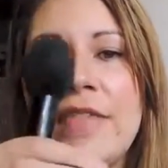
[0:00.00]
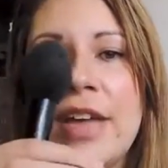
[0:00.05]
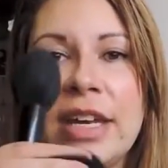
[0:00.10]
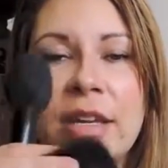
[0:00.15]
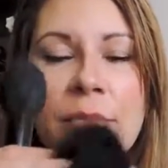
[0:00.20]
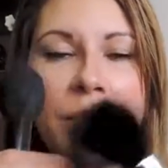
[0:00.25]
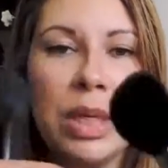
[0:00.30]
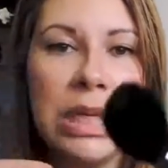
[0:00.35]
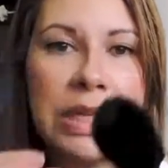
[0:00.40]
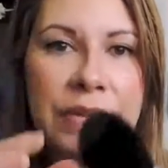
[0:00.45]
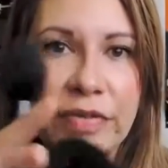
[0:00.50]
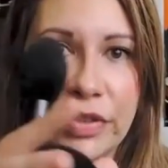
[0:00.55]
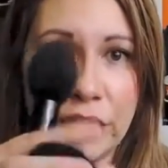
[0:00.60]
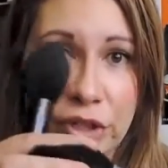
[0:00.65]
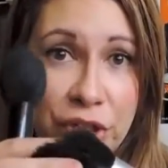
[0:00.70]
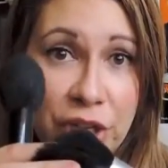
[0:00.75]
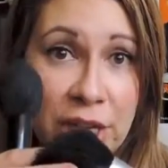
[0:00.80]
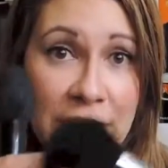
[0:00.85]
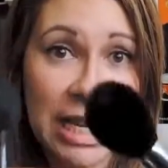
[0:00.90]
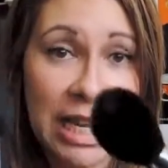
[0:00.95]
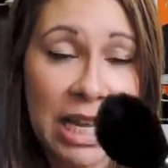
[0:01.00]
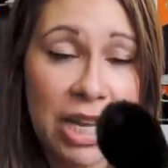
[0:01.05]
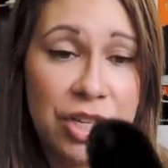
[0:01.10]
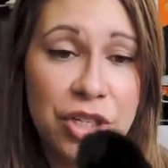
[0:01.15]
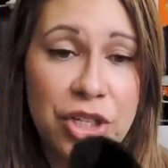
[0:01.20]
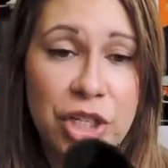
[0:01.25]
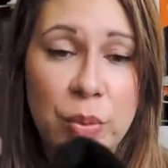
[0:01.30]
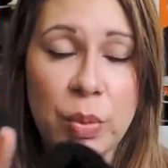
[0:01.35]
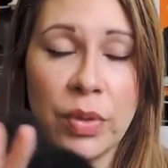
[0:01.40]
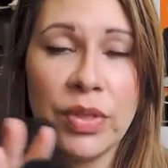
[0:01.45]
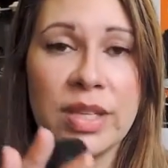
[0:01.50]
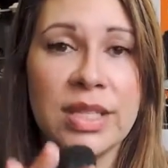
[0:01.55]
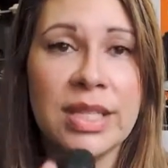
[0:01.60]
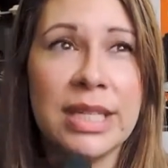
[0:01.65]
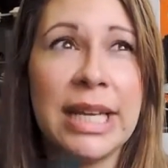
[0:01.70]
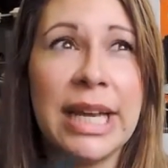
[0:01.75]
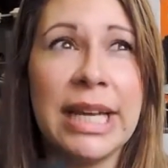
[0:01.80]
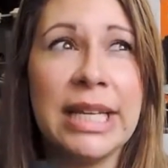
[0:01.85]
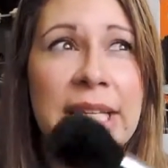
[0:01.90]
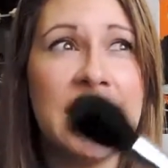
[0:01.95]
I have had a bit of shedding issues with
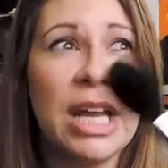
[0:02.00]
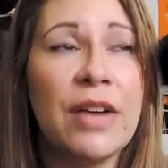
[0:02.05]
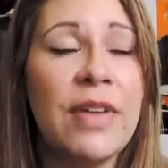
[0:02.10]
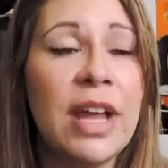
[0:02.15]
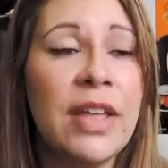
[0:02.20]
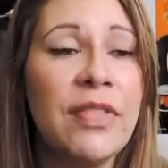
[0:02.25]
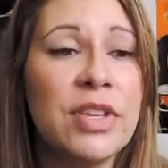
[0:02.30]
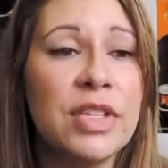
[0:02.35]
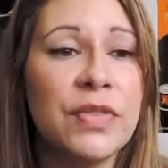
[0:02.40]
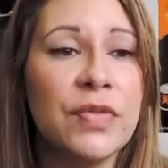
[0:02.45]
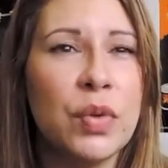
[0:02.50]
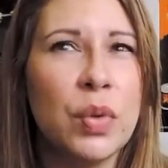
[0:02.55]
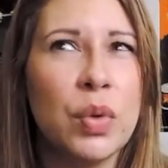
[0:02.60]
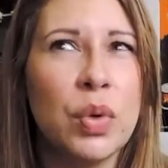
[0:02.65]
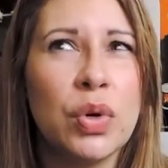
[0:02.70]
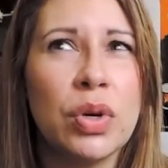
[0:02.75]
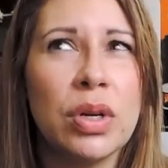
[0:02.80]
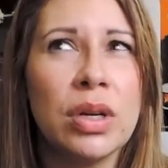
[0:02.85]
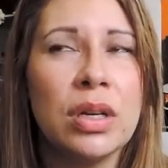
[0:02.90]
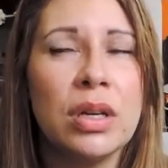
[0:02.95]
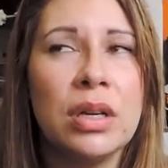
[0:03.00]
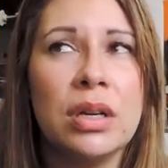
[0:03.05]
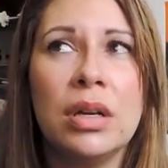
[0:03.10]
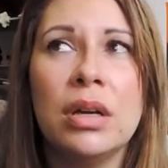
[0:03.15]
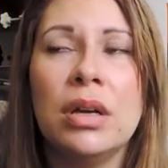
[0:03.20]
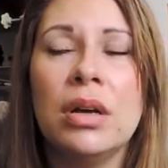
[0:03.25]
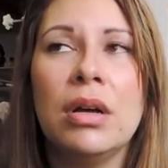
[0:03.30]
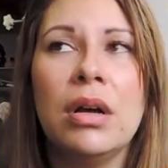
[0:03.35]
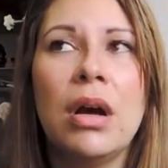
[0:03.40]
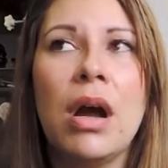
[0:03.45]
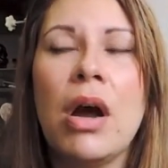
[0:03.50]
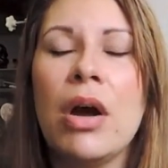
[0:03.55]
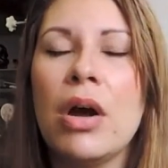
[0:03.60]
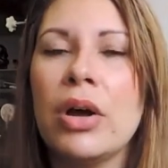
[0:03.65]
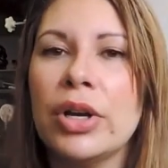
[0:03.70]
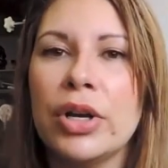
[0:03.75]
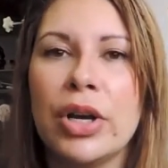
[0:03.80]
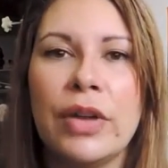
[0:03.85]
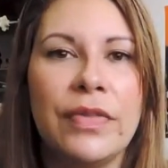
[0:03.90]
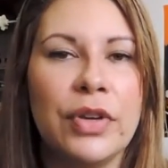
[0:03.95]
this lately. I've had this for,
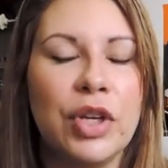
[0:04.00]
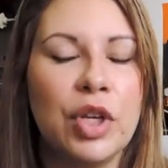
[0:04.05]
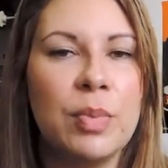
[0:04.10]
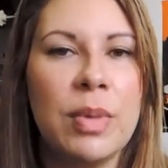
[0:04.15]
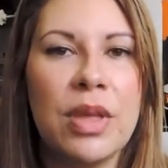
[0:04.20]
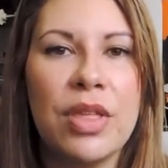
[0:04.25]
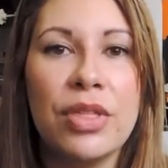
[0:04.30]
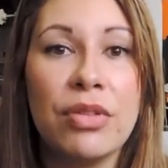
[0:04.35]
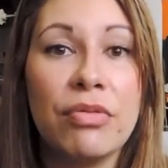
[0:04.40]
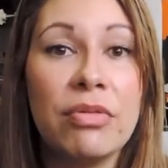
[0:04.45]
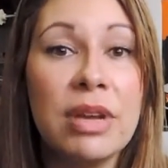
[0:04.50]
I don't know if it could be